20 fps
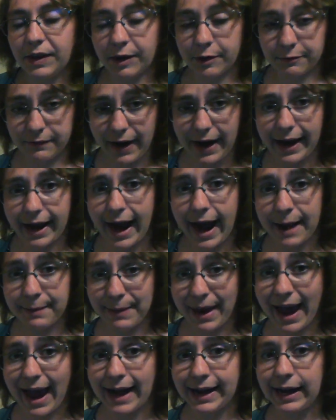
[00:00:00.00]
You're right,
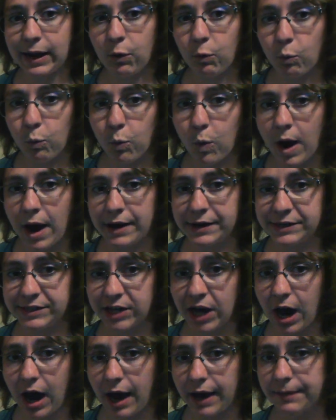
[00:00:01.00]
I'm adding 1
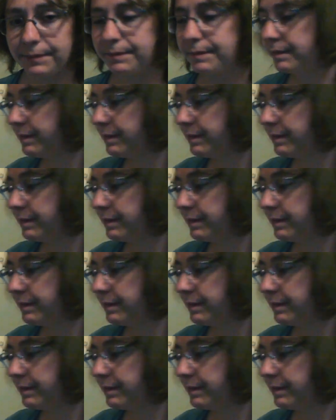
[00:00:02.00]
dot.